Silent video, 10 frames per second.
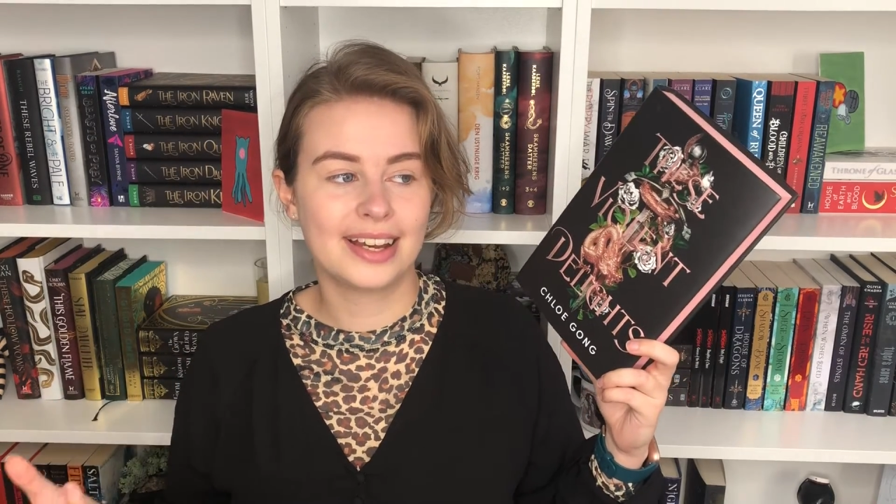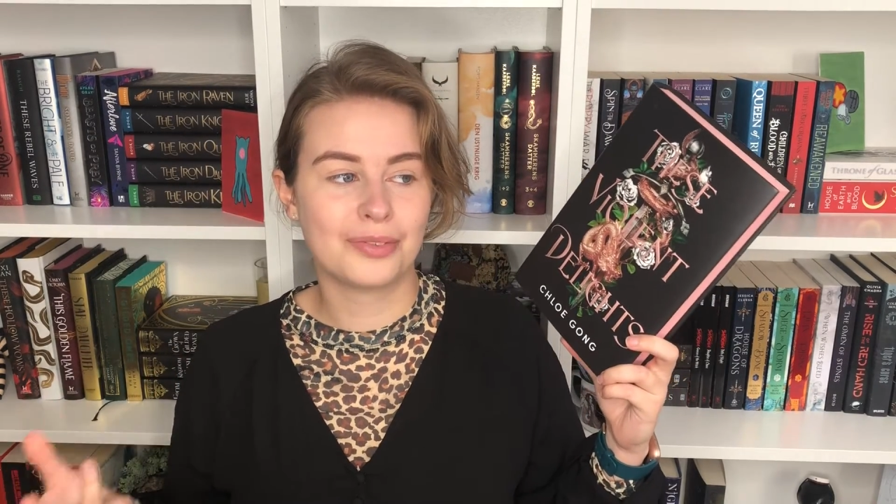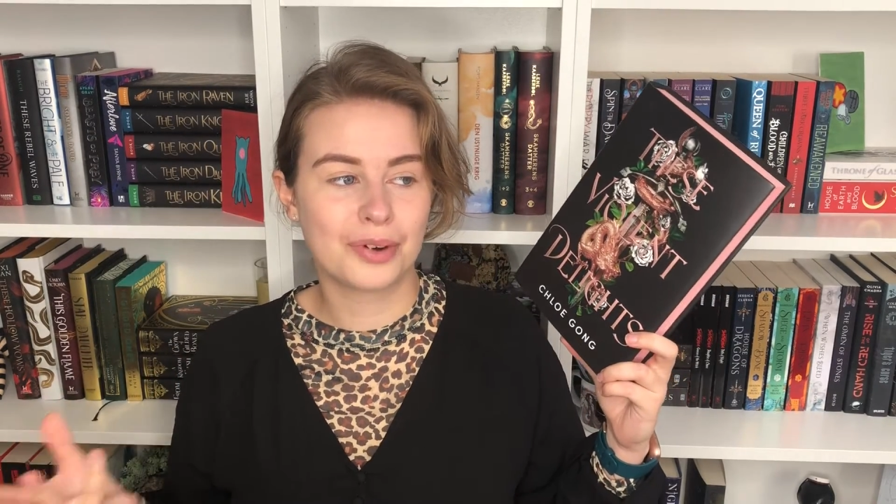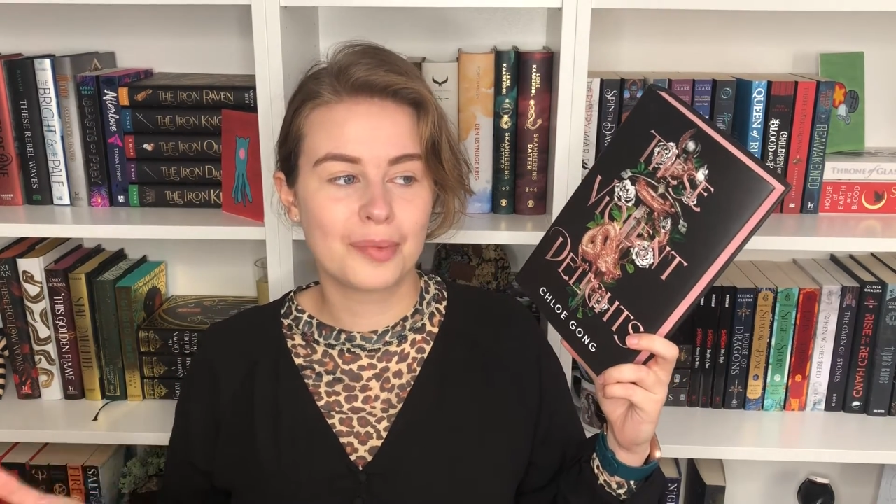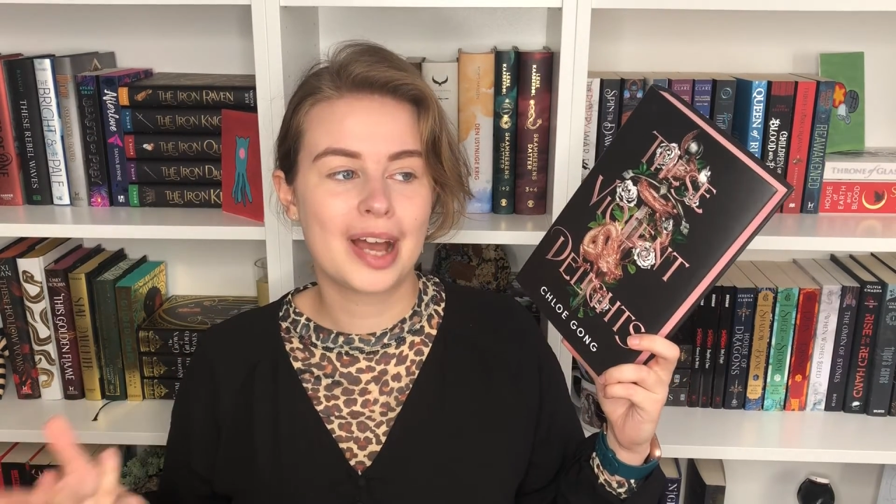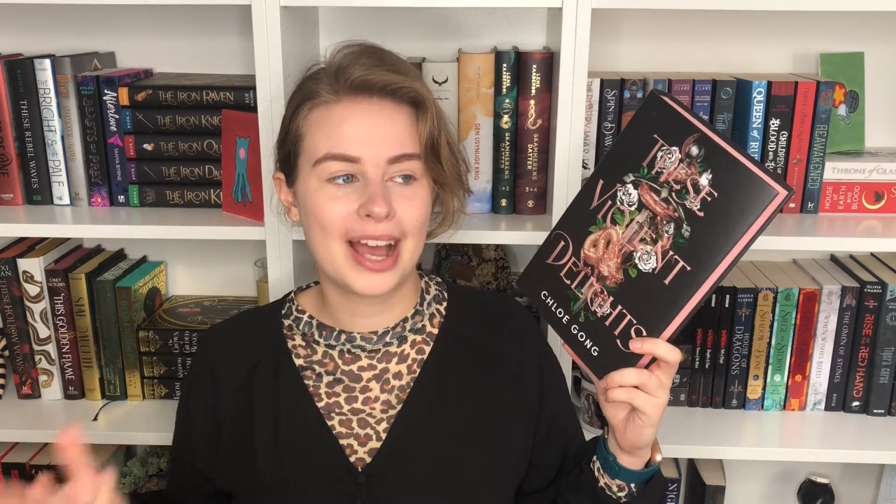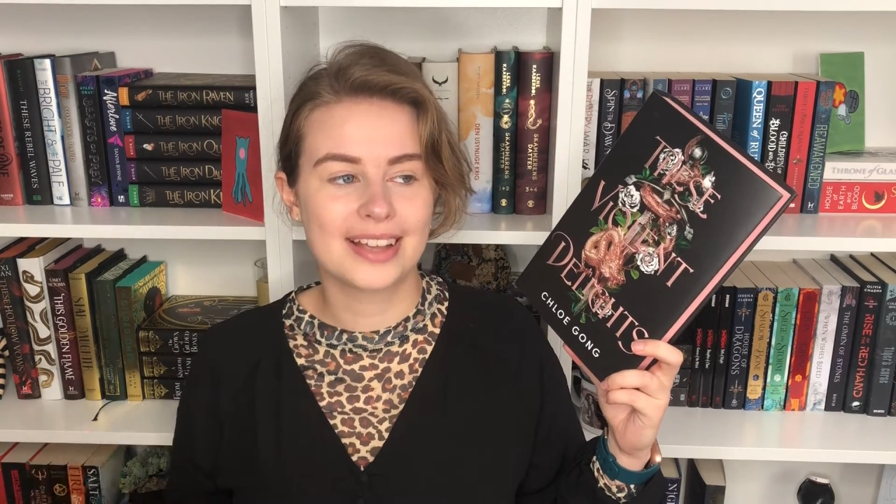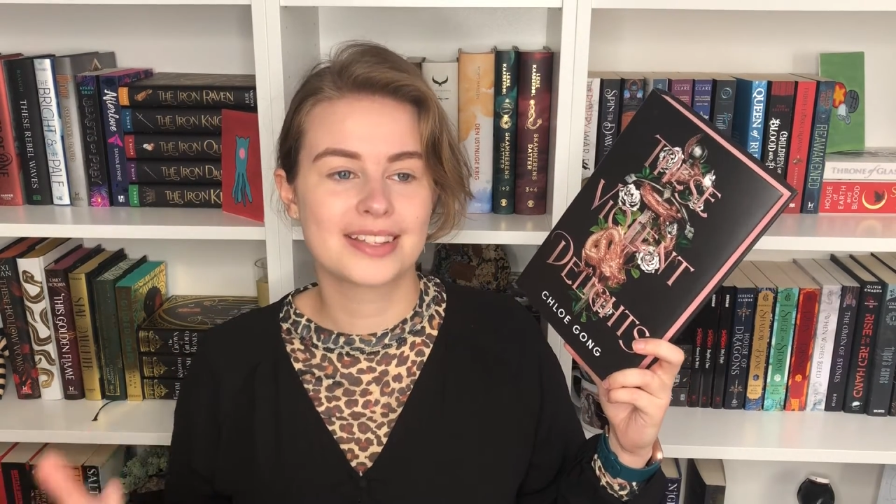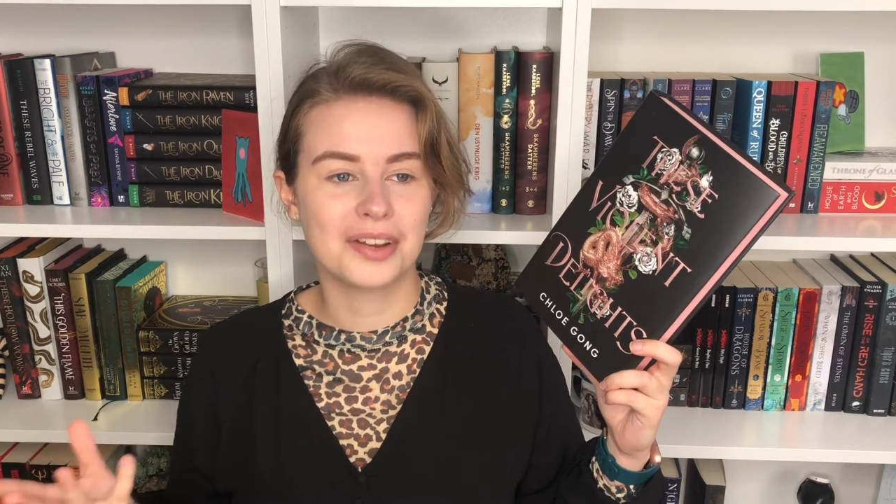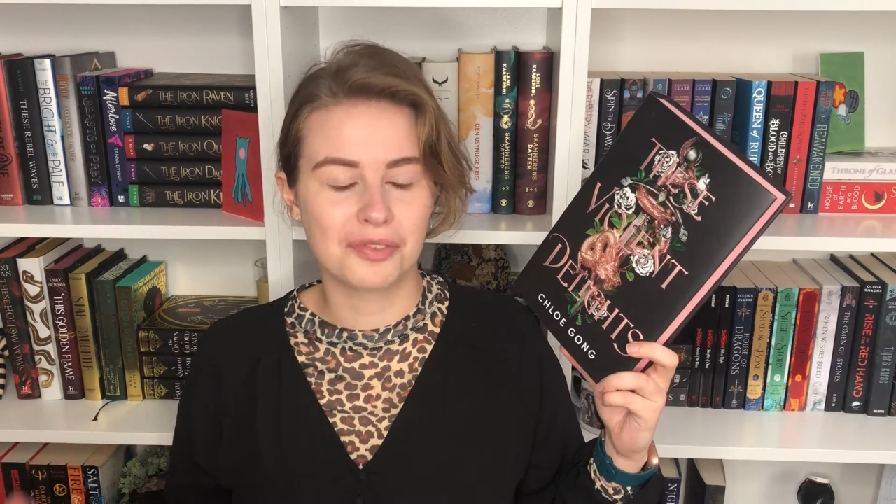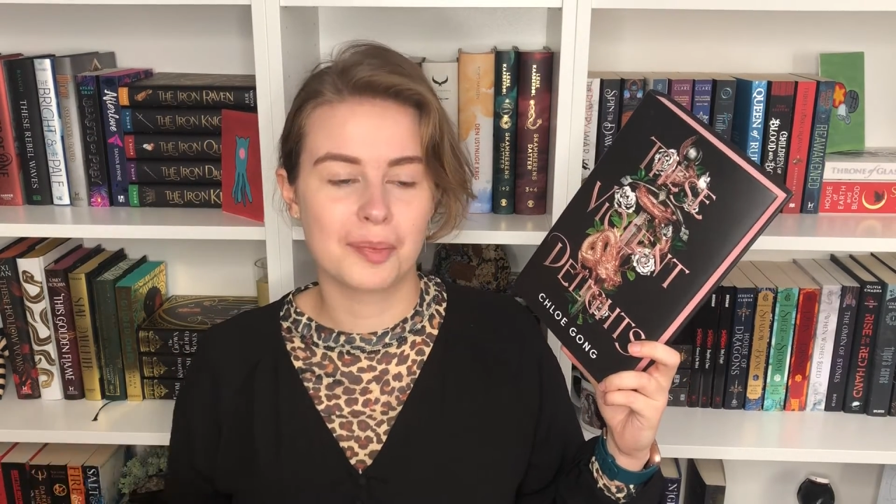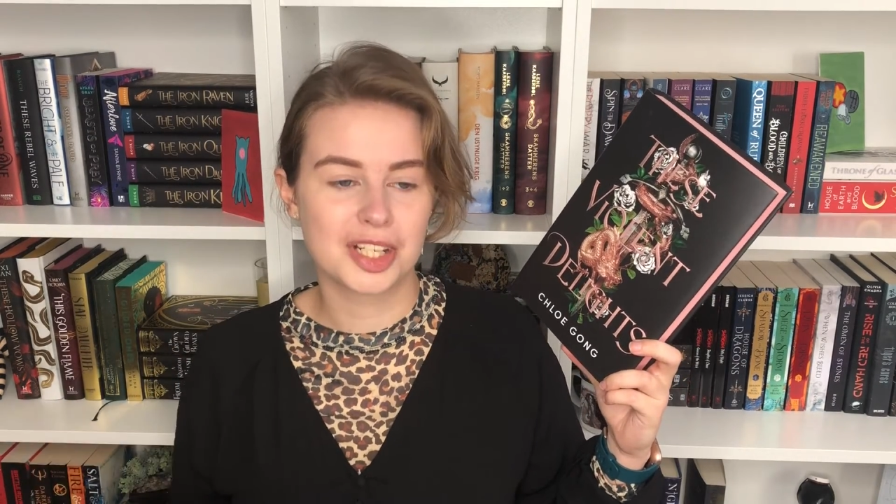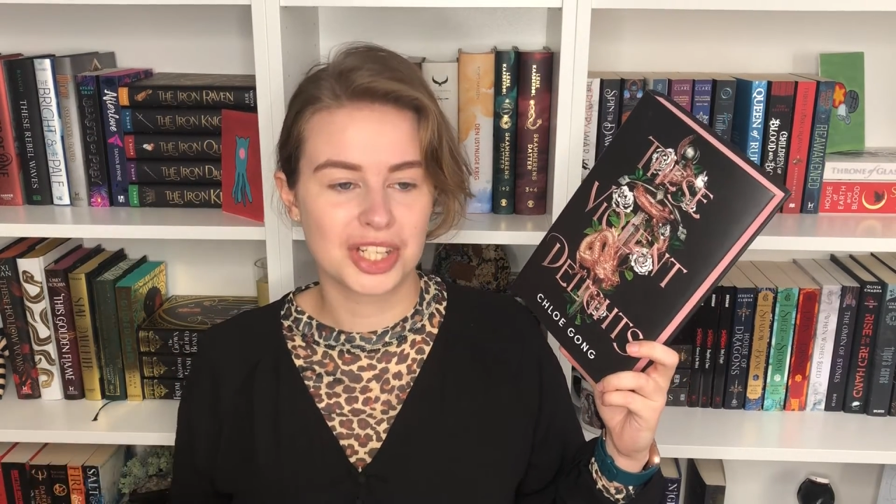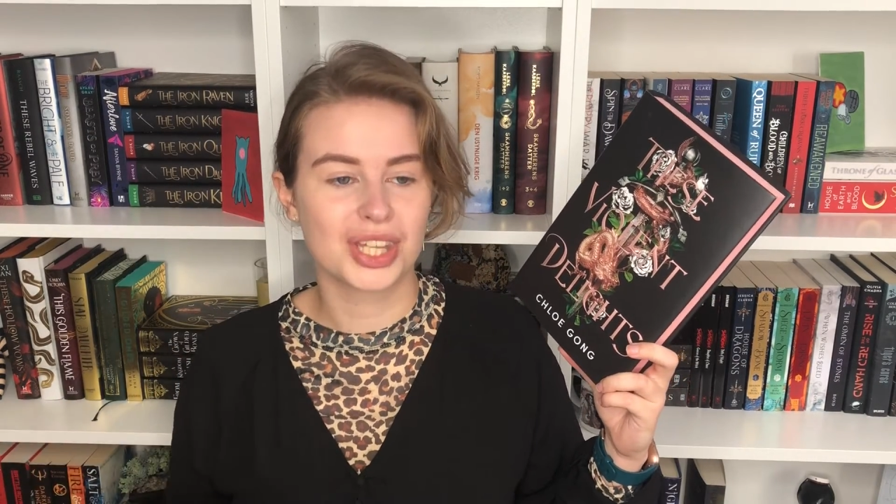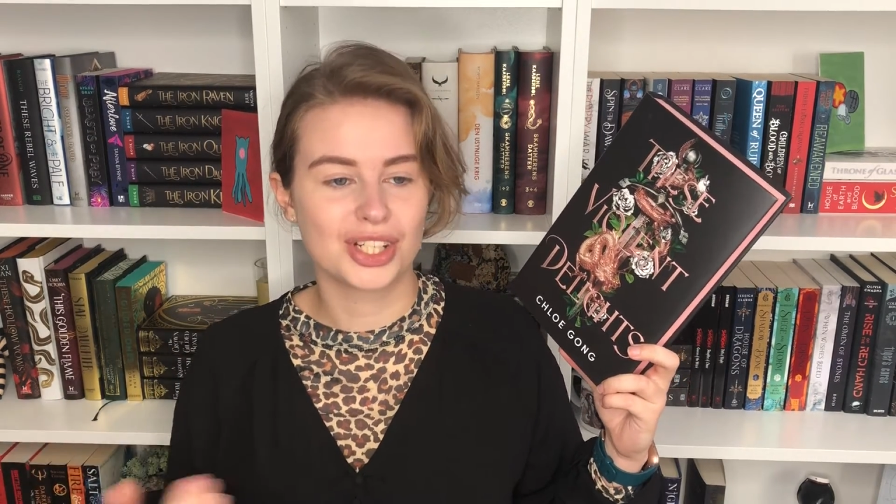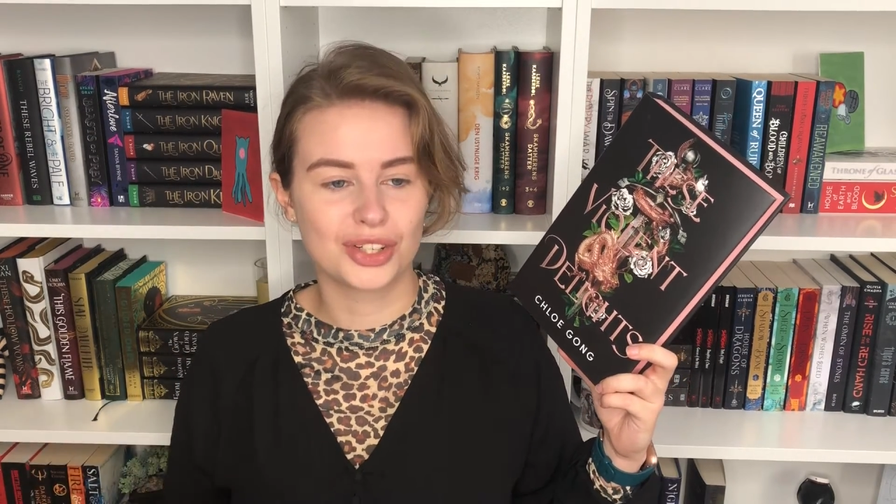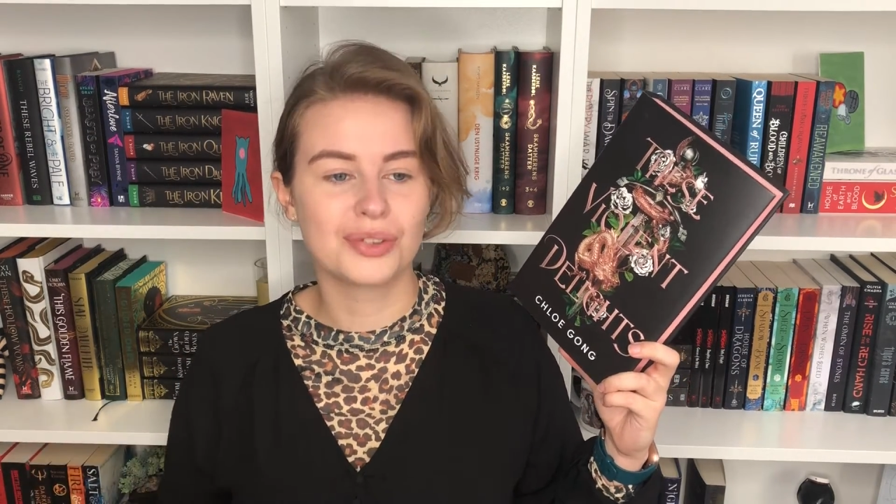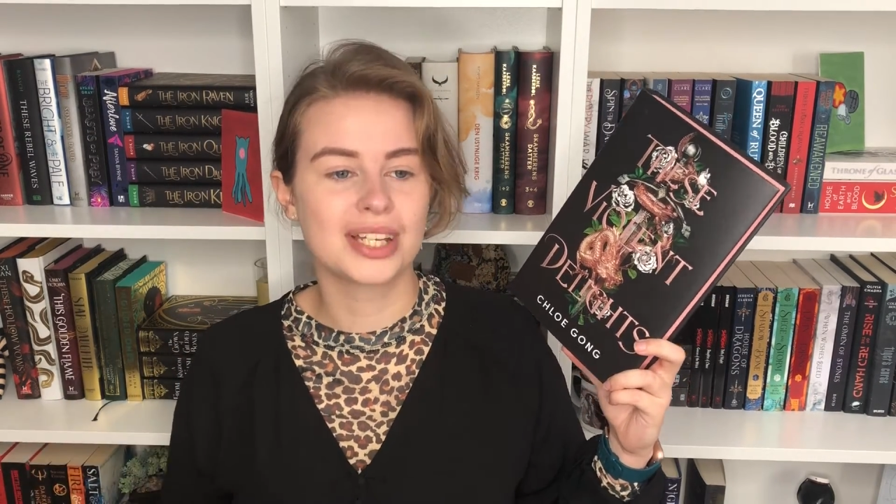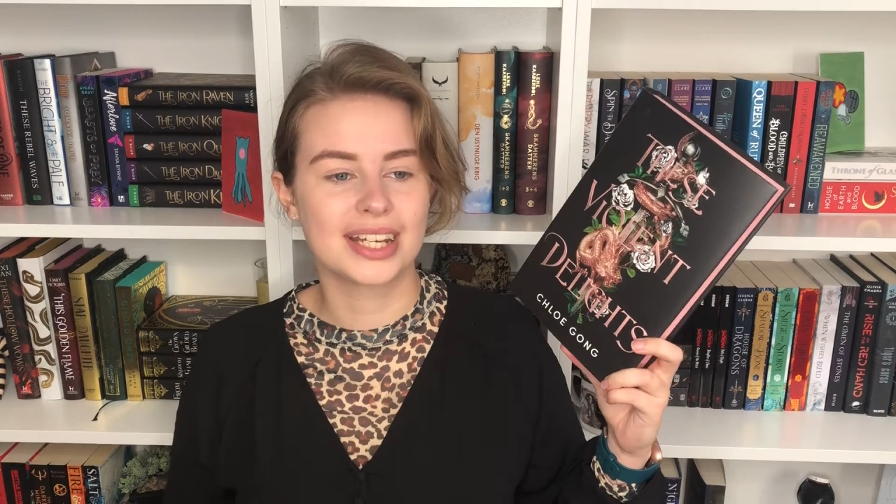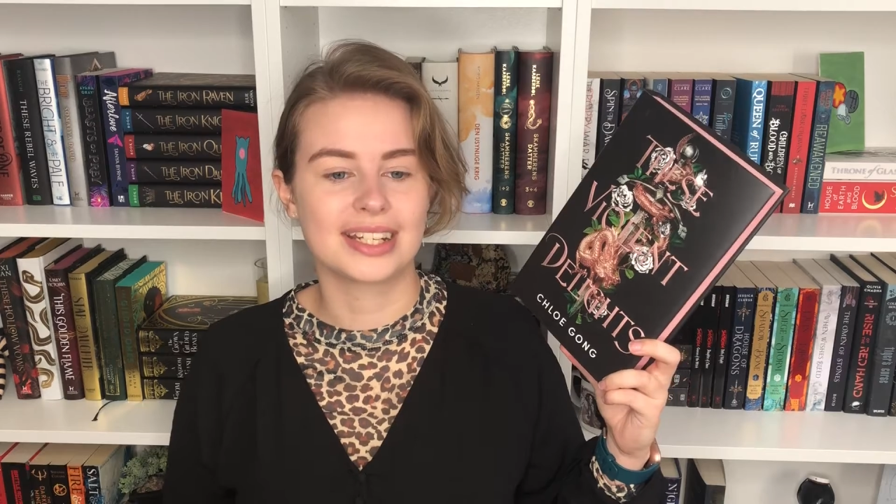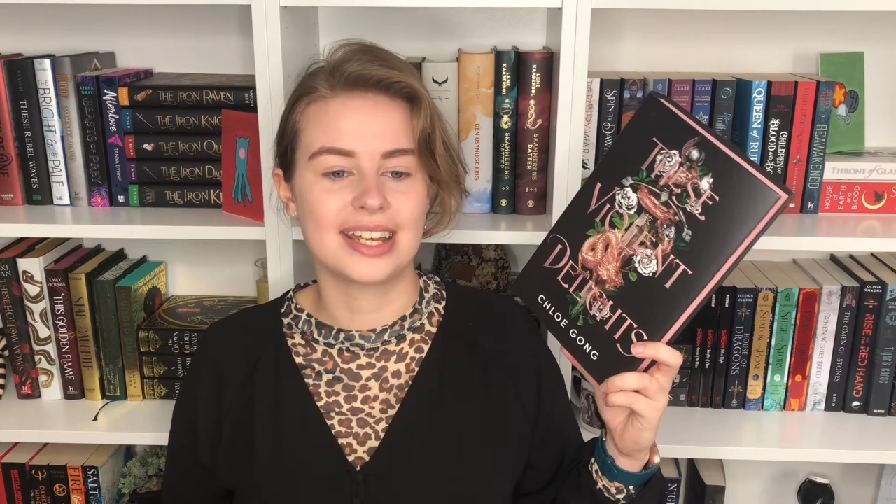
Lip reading: Roma has the information that Juliet